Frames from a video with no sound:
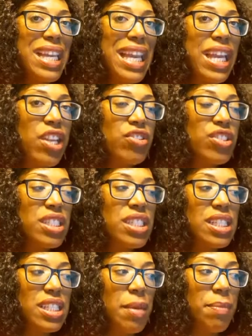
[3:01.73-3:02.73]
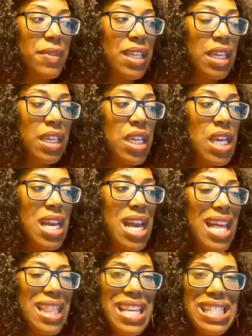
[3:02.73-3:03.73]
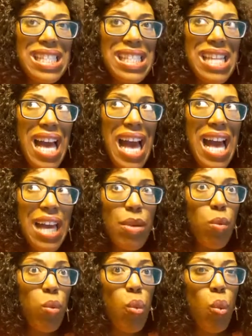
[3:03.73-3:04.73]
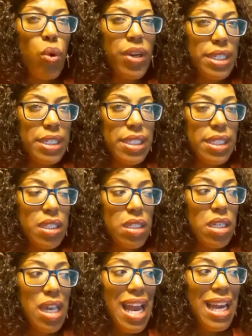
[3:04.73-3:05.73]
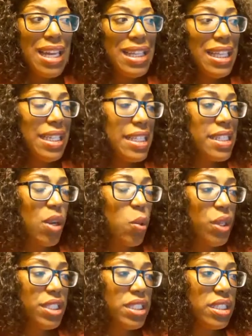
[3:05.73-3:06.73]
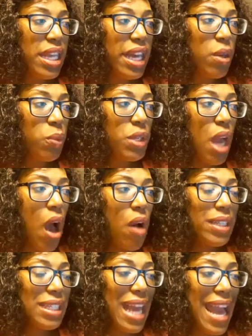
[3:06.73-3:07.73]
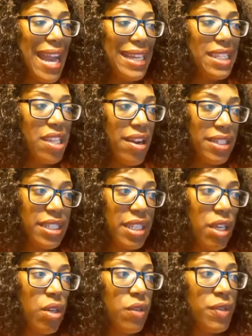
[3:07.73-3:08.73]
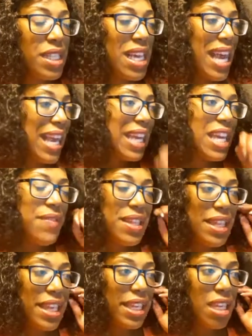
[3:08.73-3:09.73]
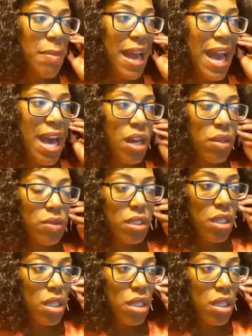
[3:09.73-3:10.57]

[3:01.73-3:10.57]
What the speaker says: and energy to something that's not warranted. And I think that's a question that we all can ask ourselves, and even thinking about